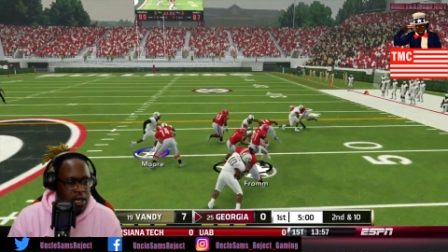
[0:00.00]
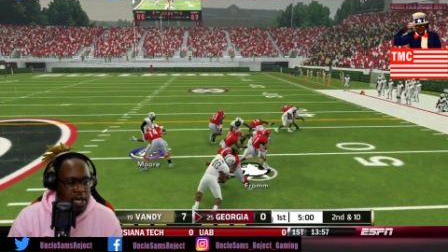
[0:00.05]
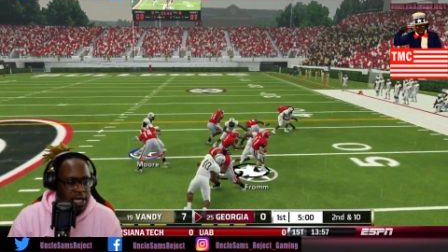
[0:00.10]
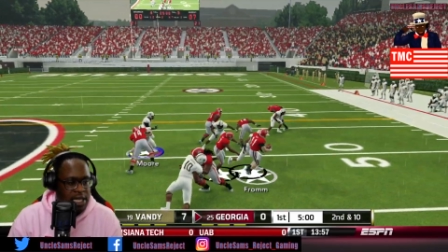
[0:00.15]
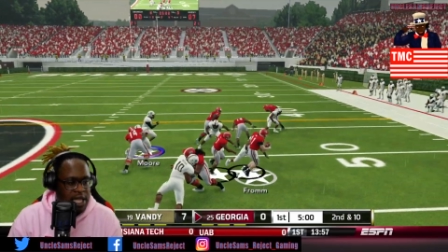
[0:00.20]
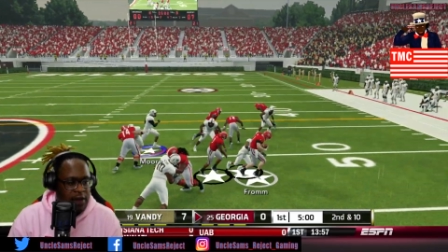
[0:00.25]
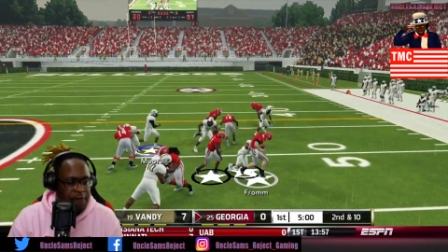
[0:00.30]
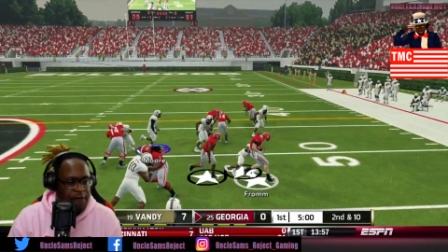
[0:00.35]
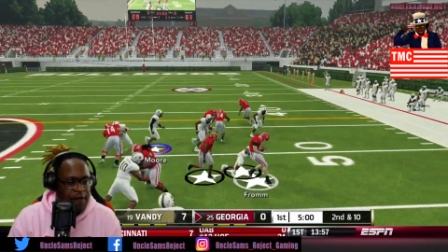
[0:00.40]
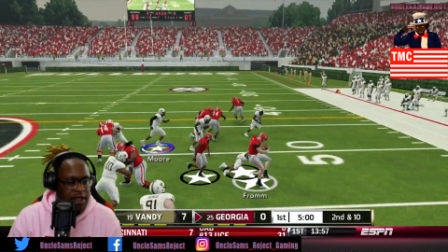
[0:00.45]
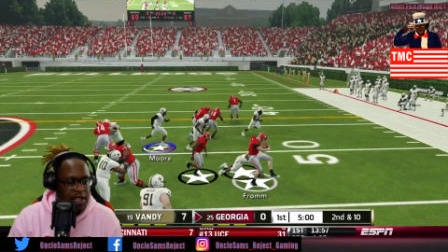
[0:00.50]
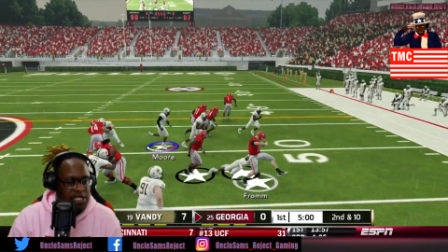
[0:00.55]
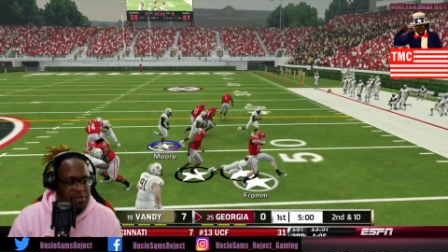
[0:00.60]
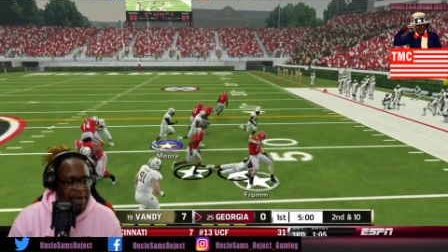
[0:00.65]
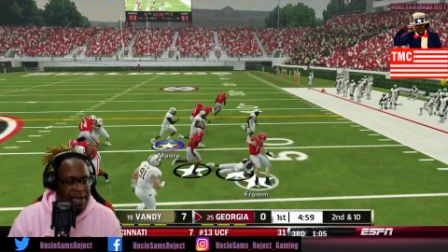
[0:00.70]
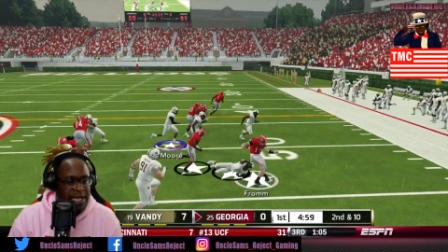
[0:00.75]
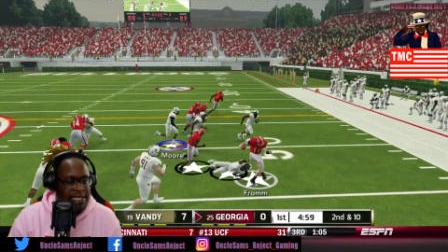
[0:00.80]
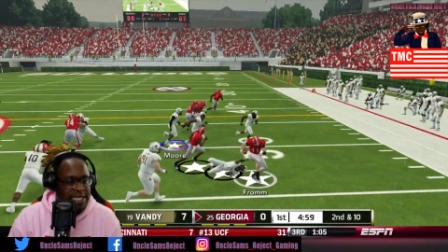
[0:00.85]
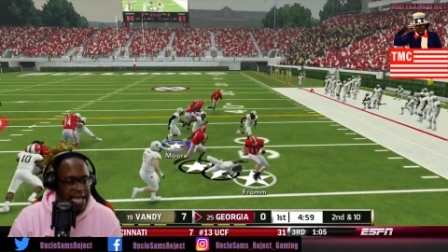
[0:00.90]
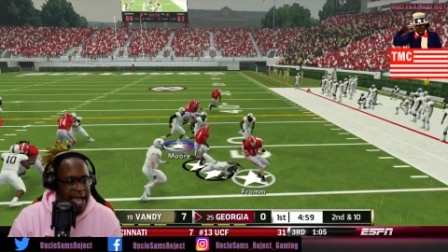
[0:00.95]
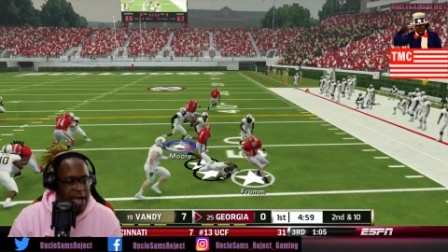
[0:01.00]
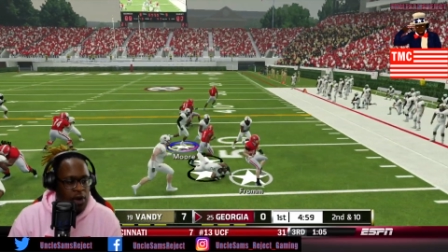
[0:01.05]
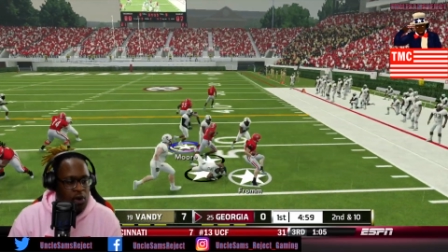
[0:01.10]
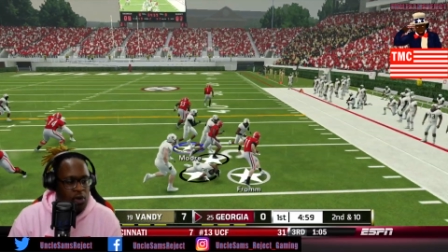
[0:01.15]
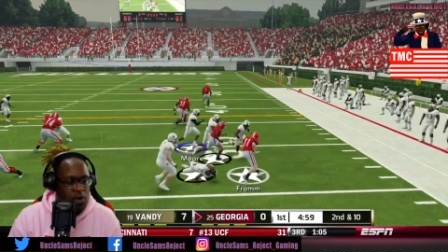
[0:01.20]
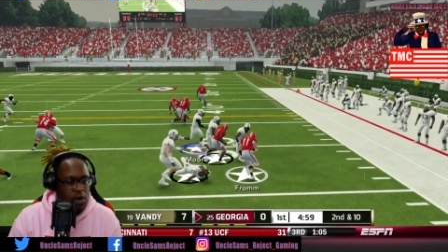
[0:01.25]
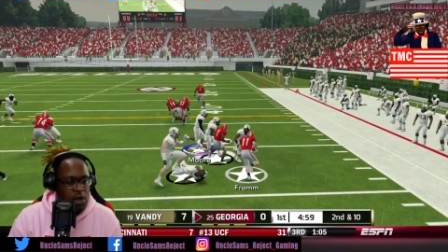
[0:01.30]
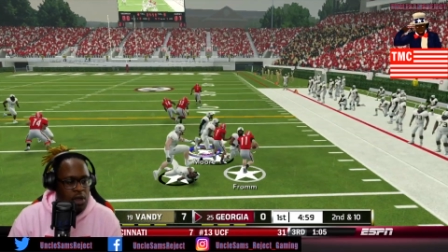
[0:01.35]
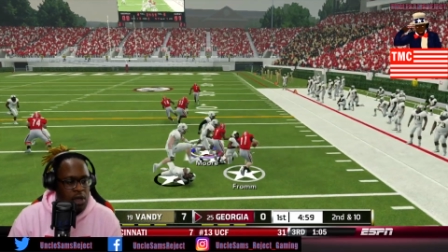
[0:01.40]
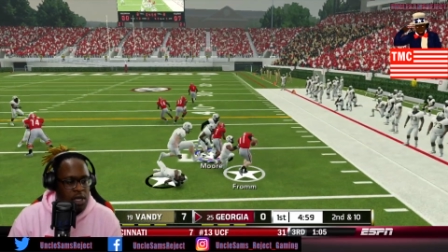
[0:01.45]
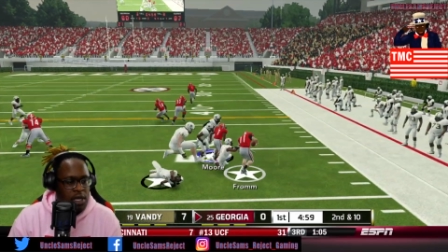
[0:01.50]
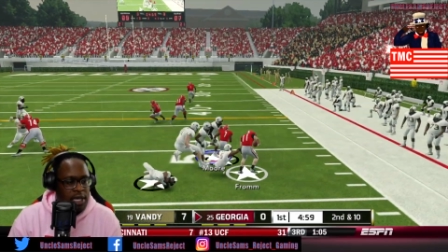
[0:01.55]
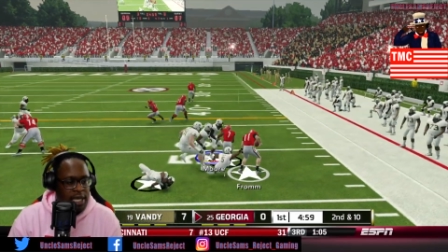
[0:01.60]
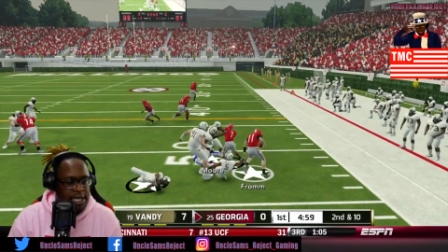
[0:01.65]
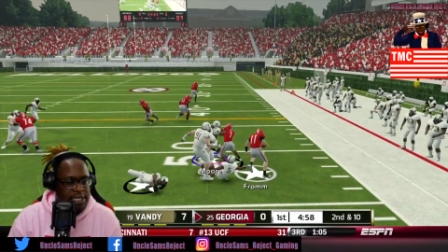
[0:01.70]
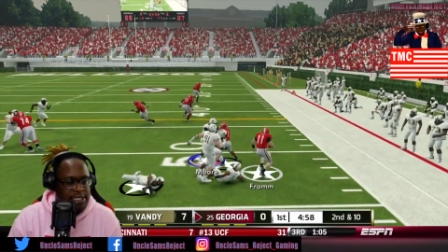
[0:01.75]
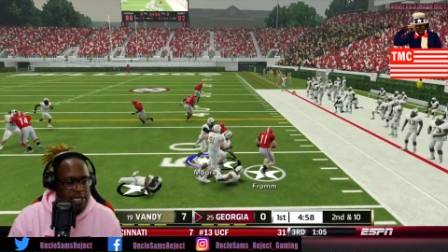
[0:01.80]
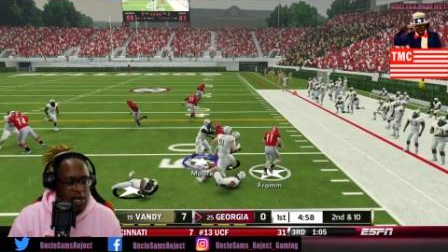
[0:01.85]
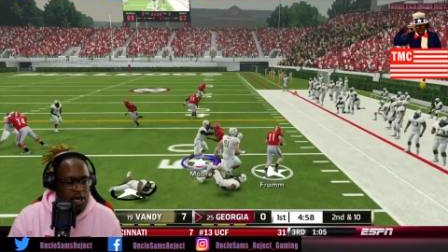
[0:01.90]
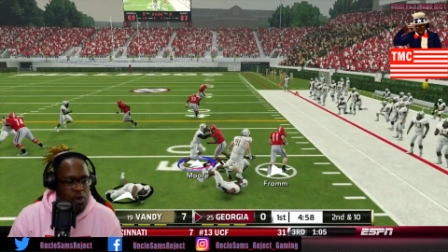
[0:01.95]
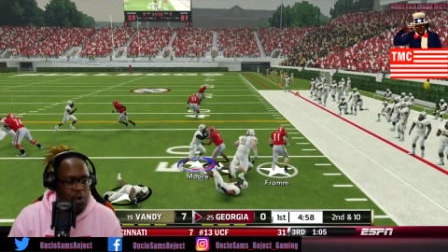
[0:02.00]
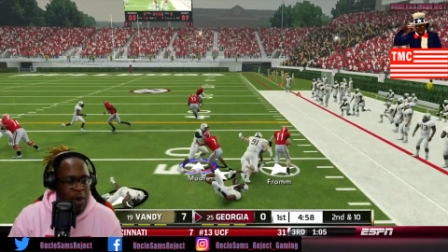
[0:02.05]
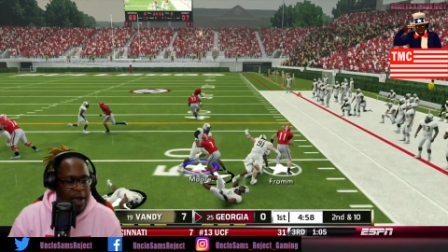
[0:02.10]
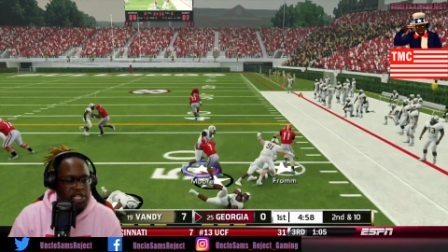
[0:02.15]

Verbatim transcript: Get there, fellas. Make a tackle. Yes, sir.